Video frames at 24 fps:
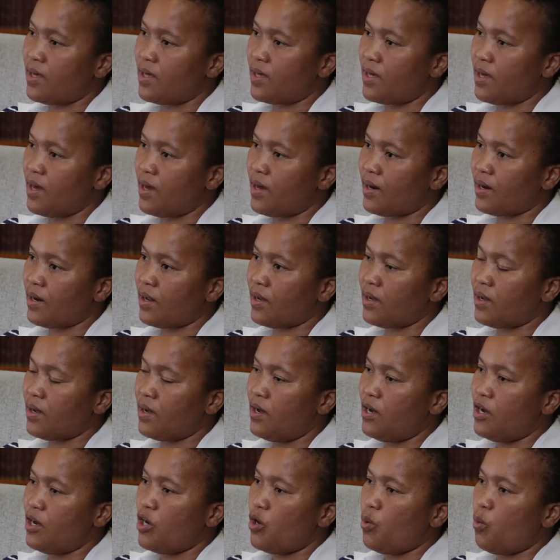hearing,
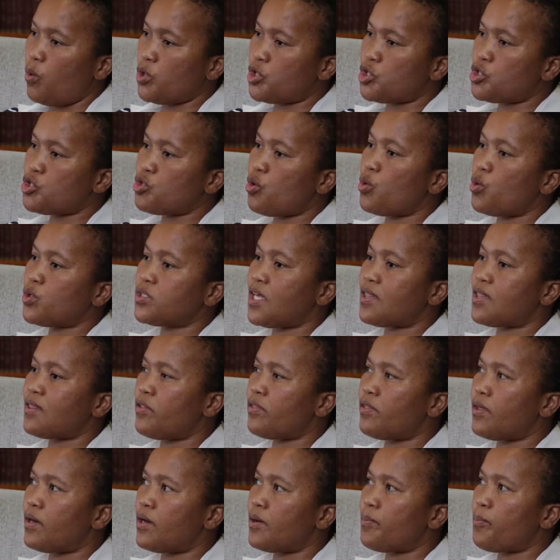which shows
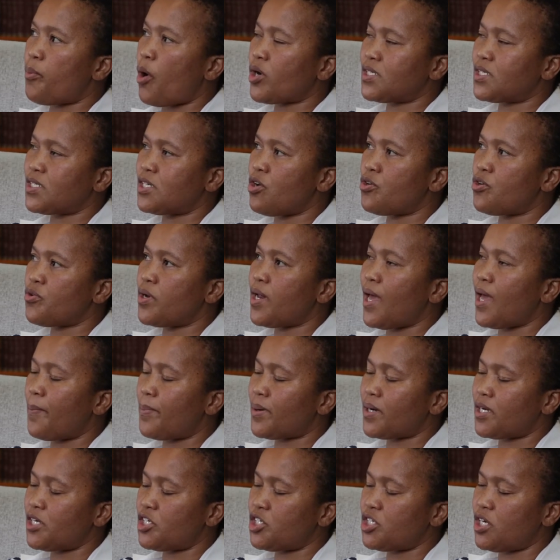that the proctor did not really
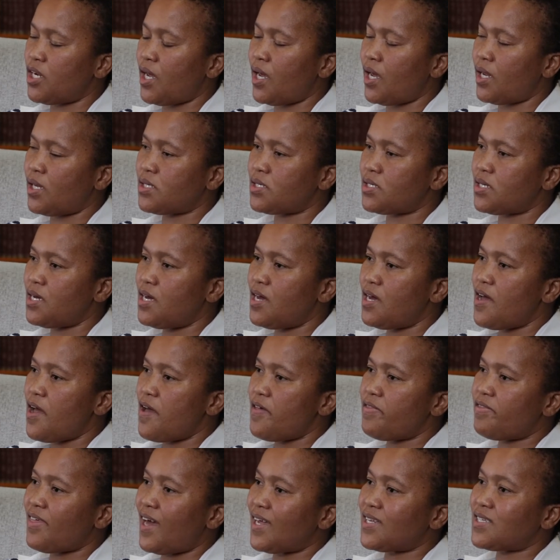appreciate
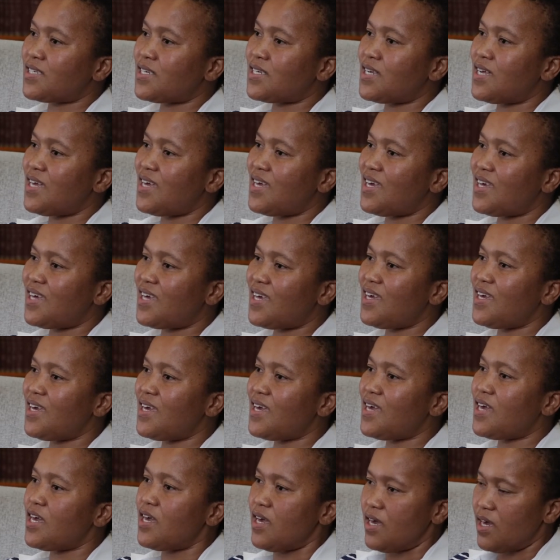that
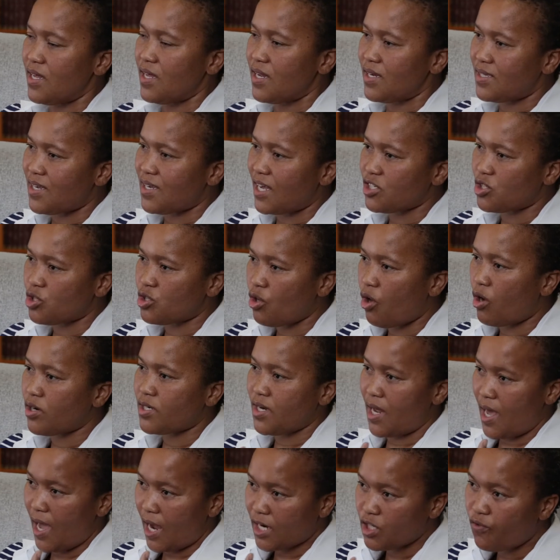he does not
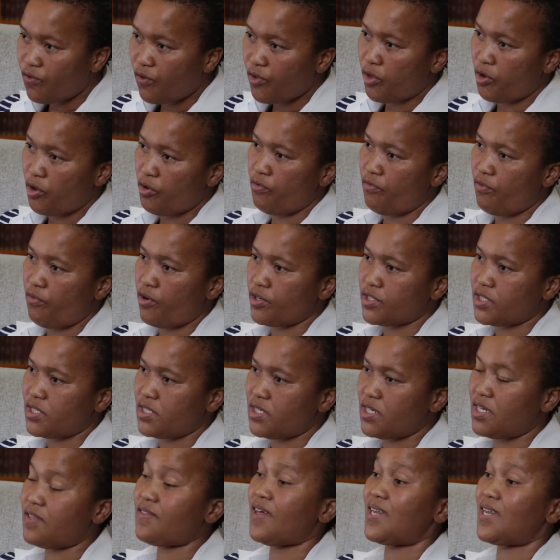act for the
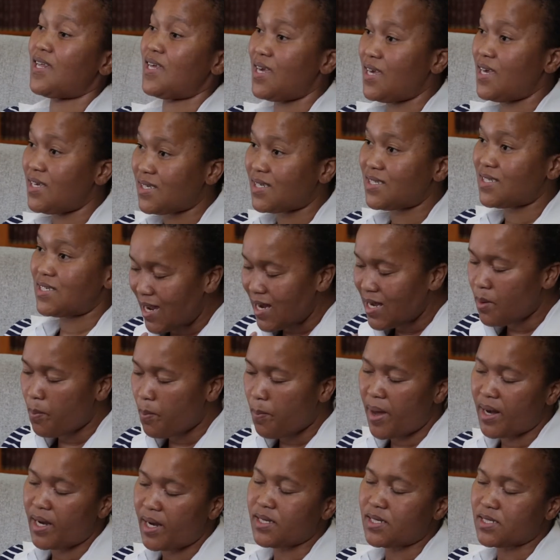university, that he is an
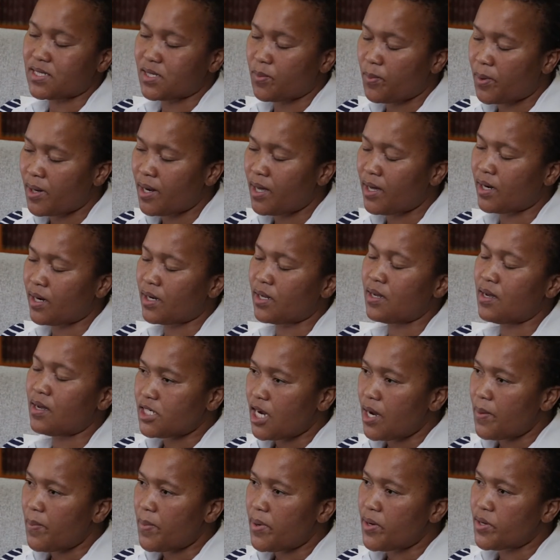independent disciplinary
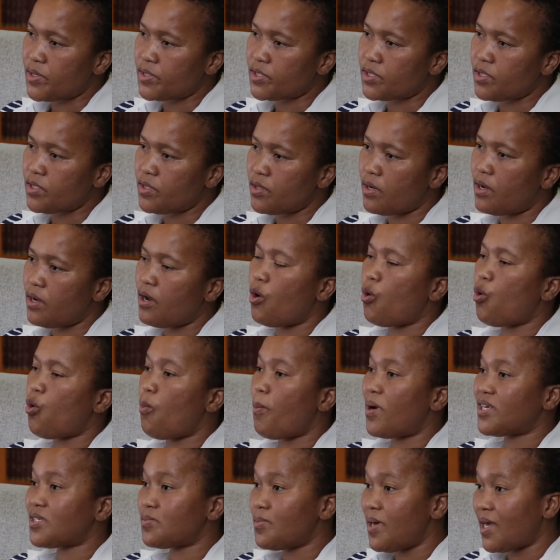chairperson who
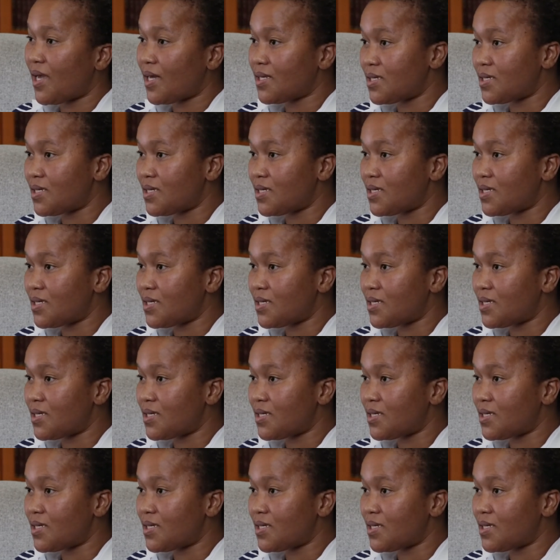must make a